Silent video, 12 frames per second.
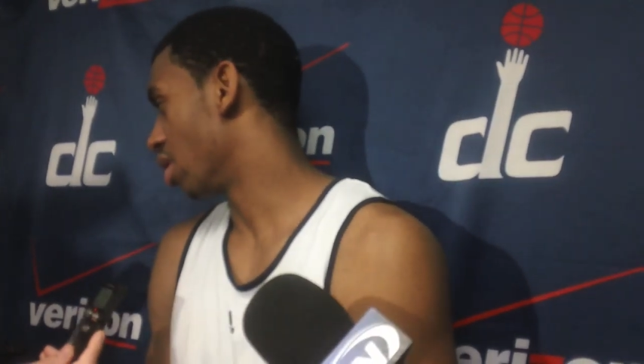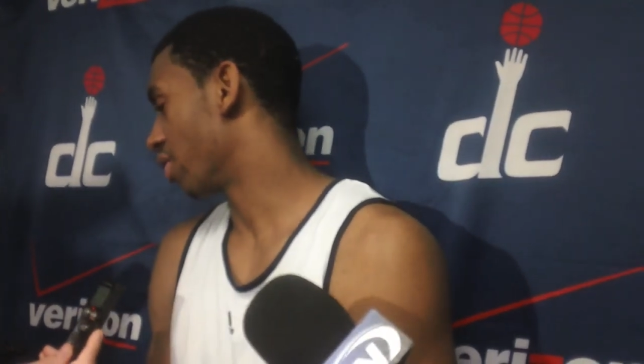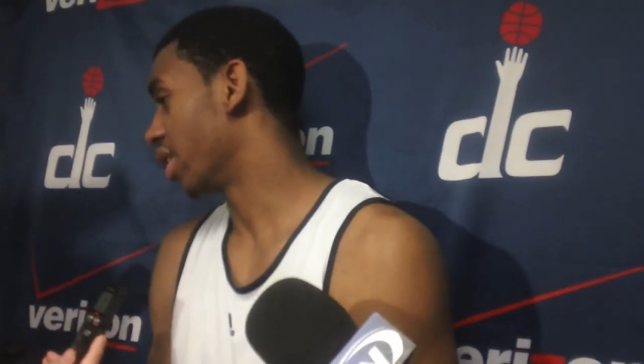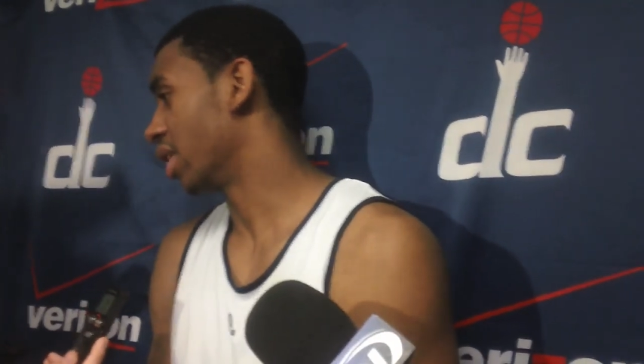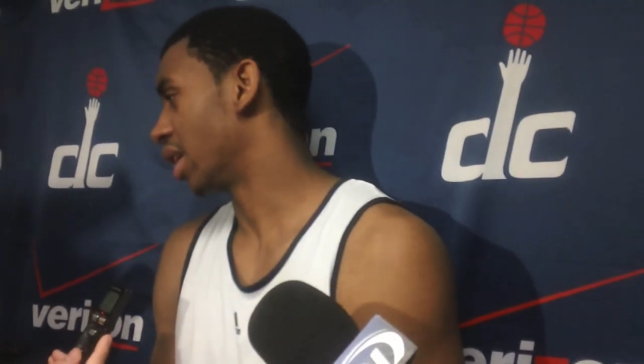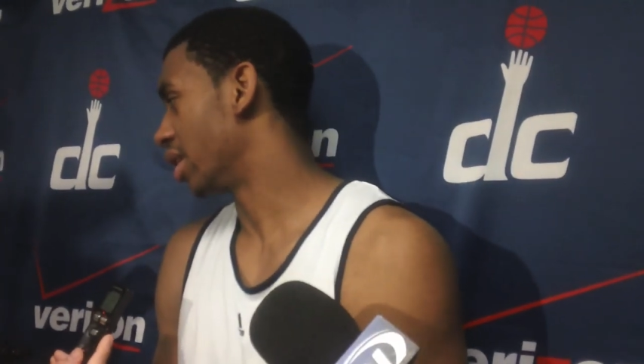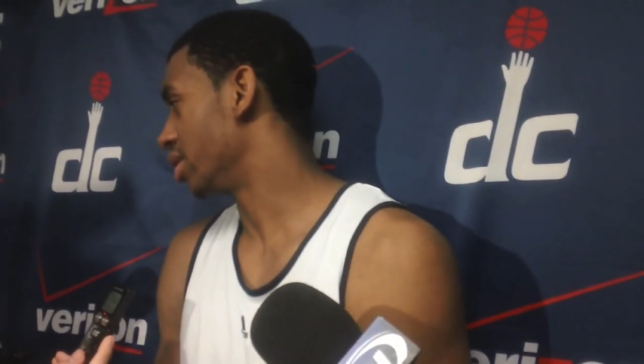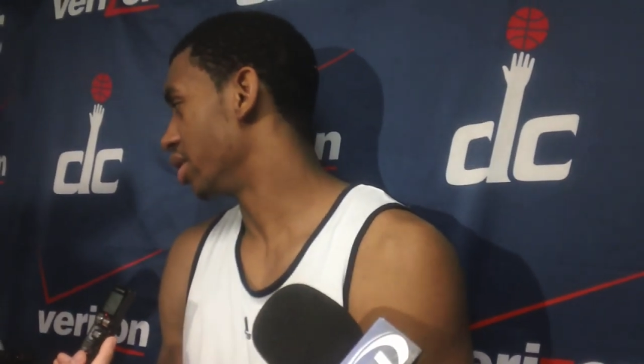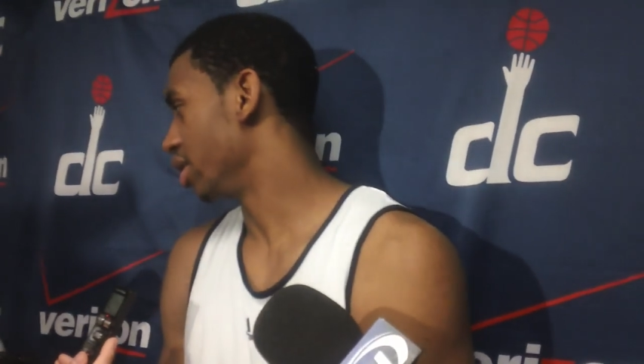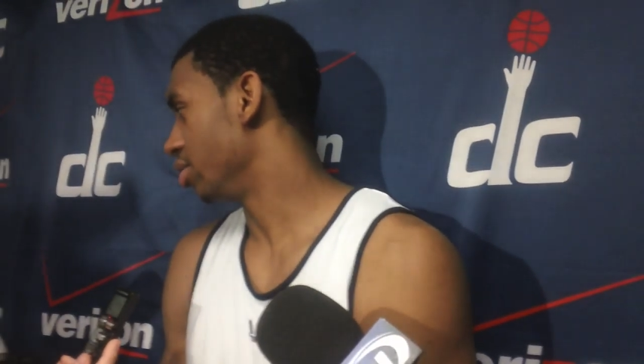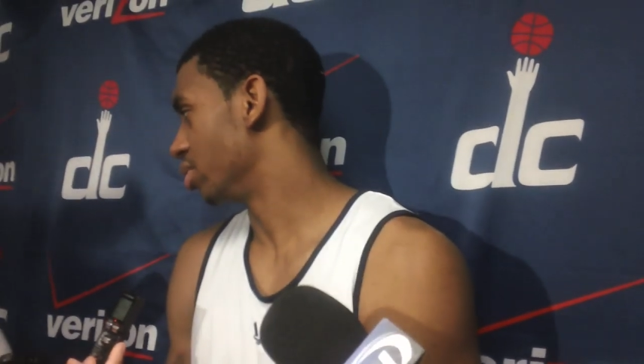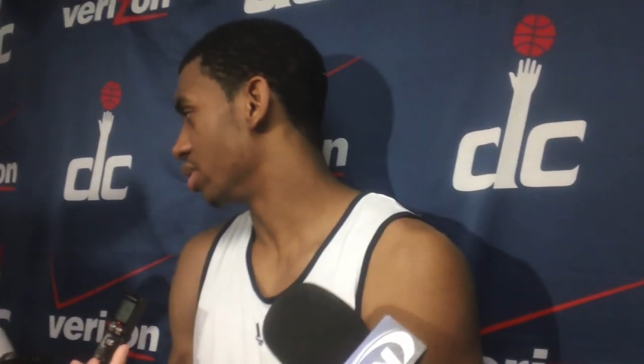I think a lot of
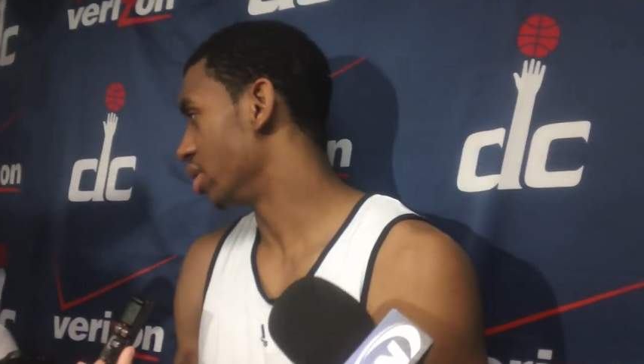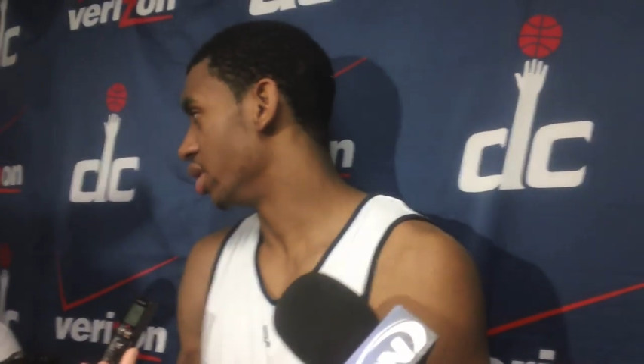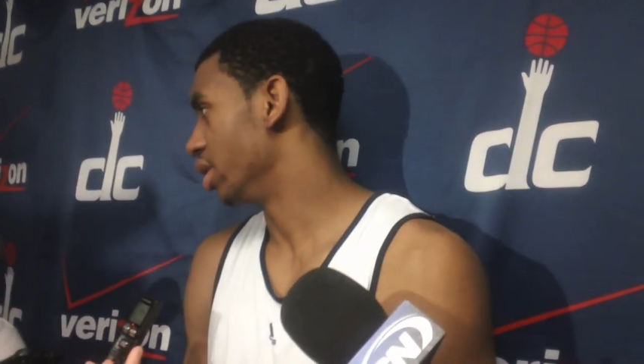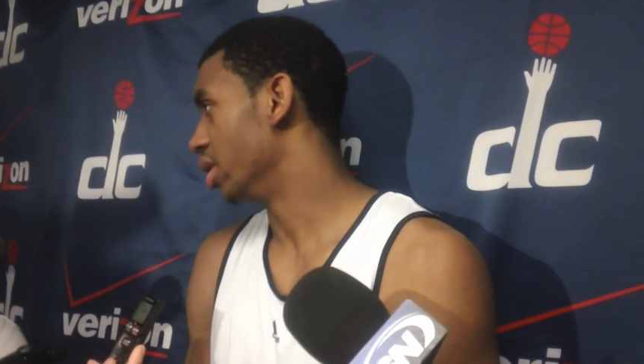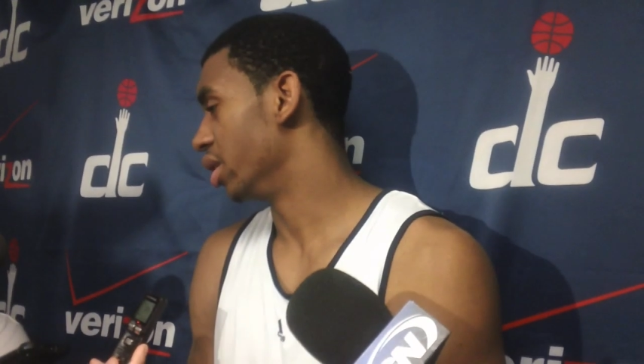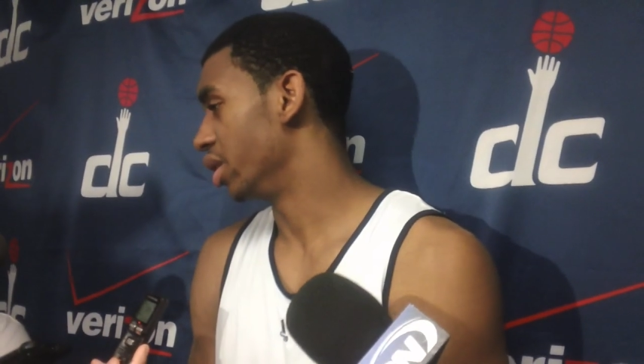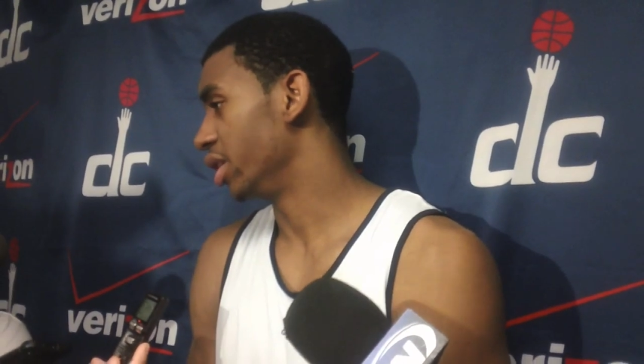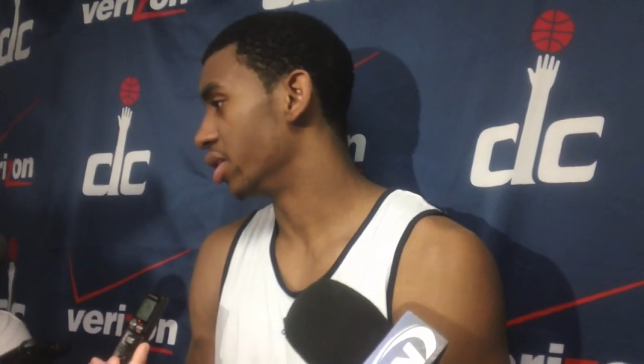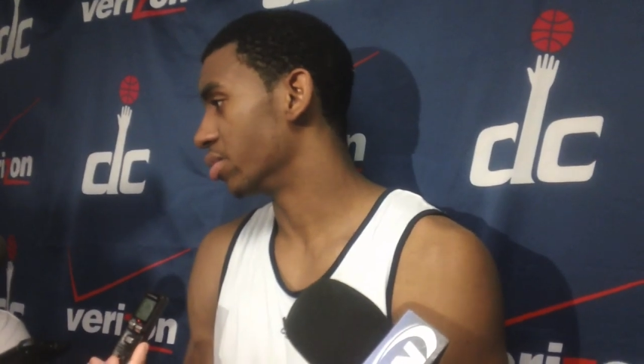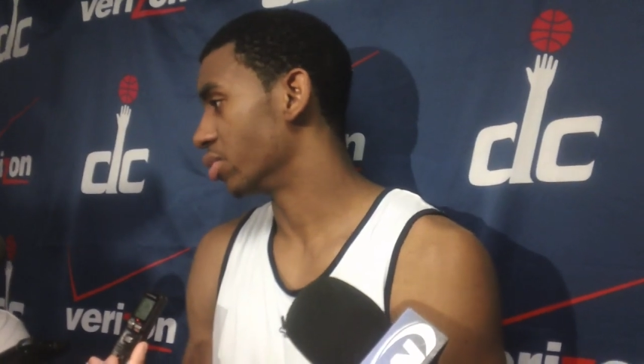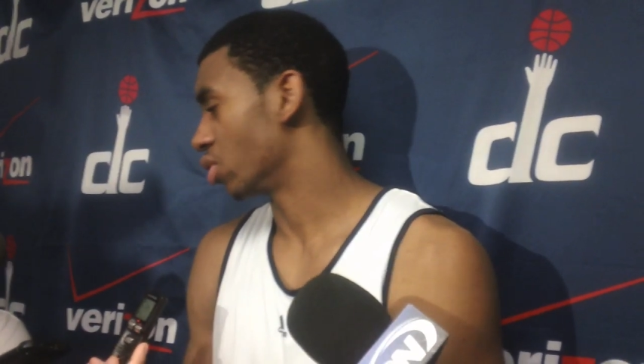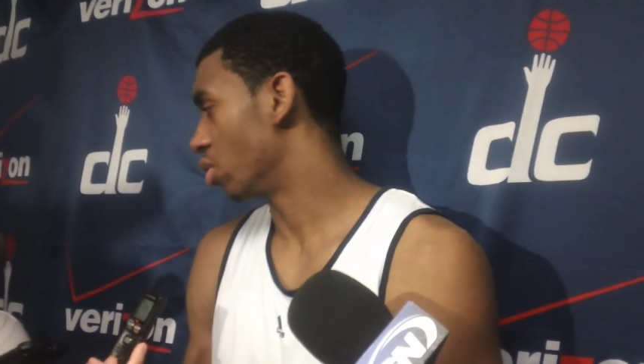teams need
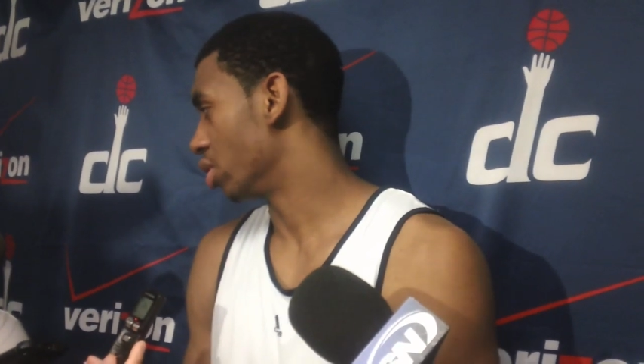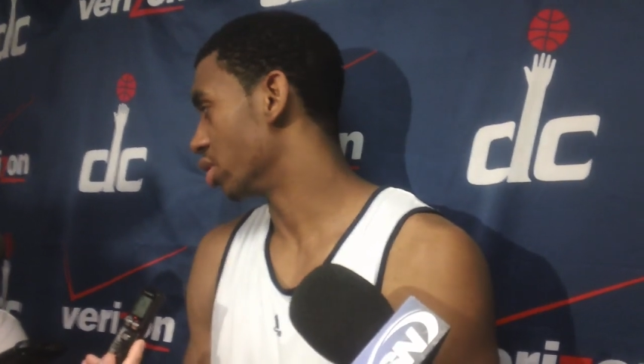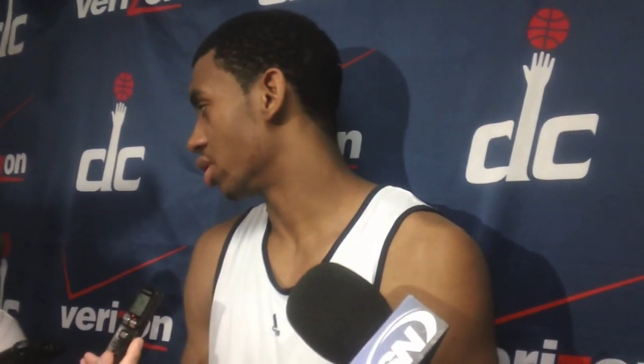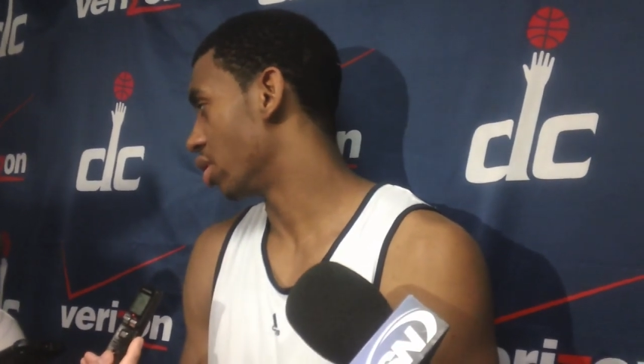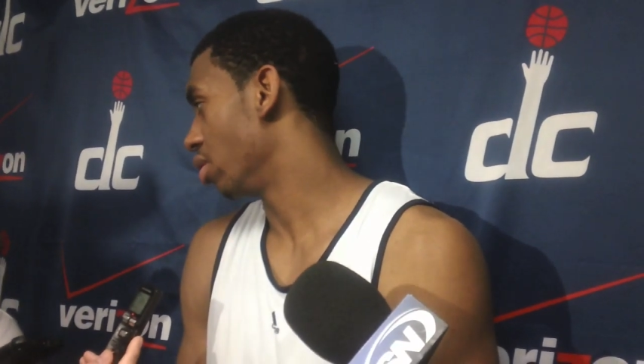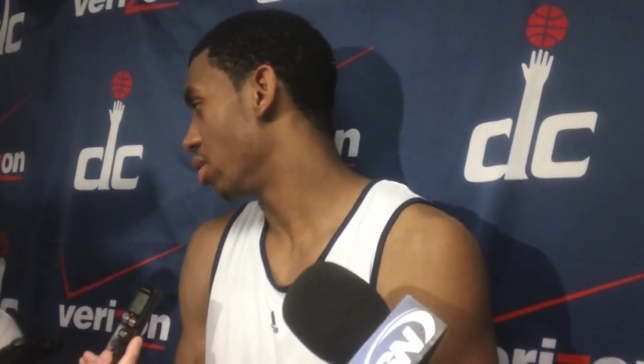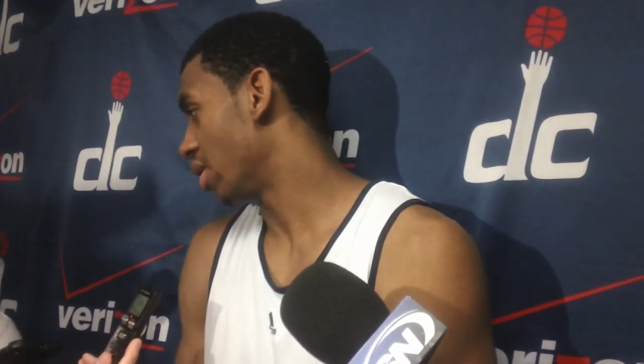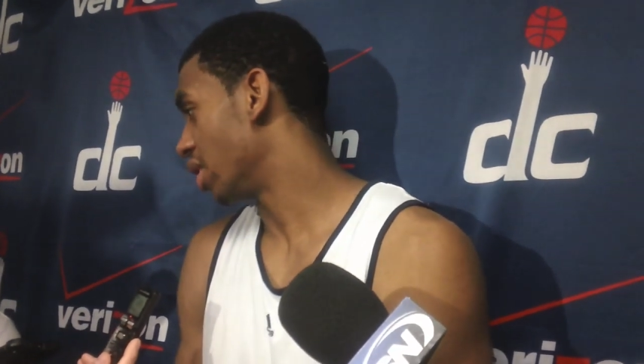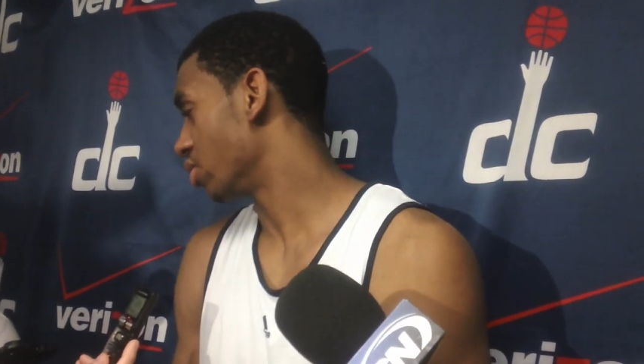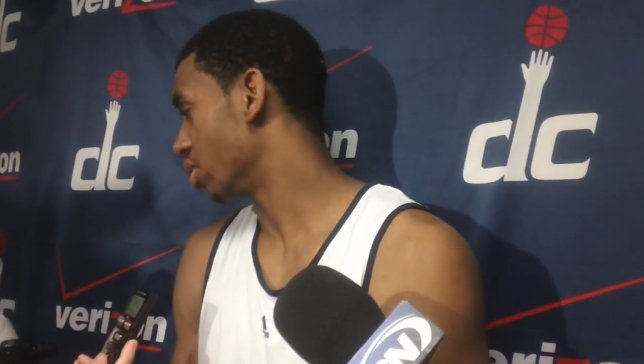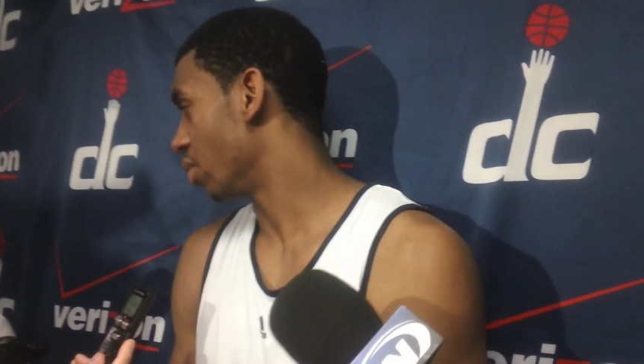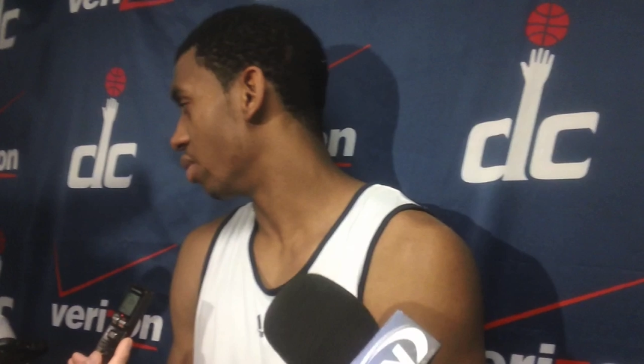some scoring, so
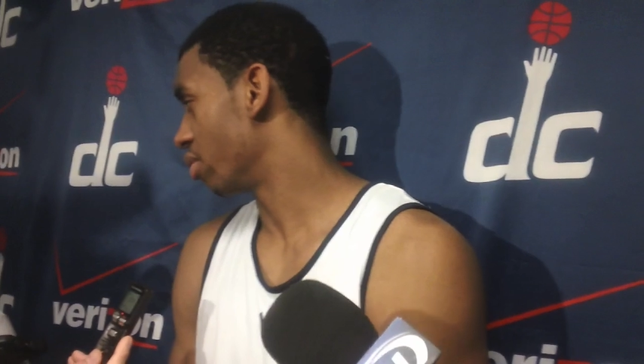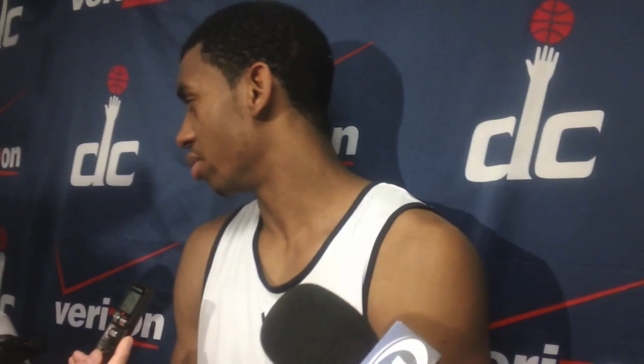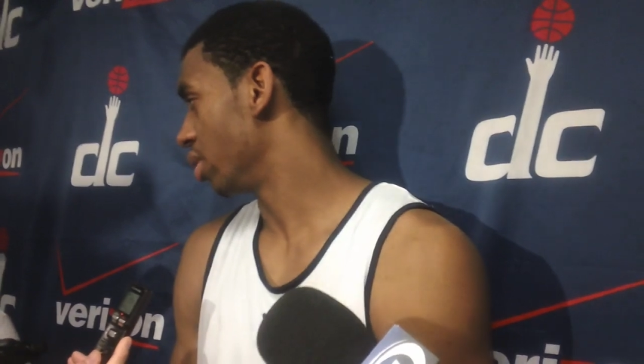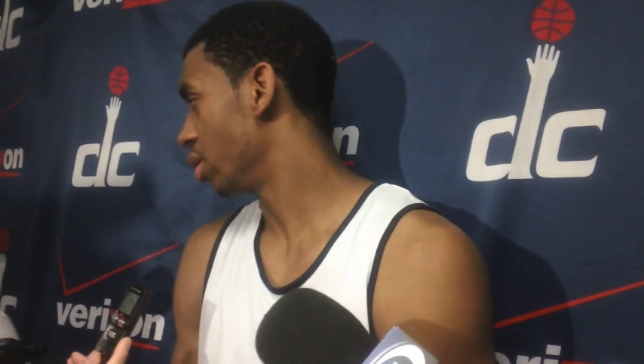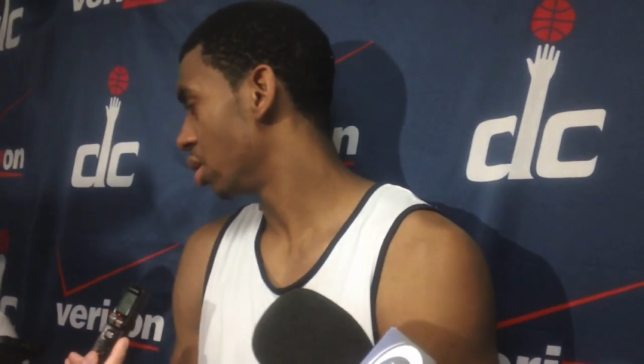that's what they want from me.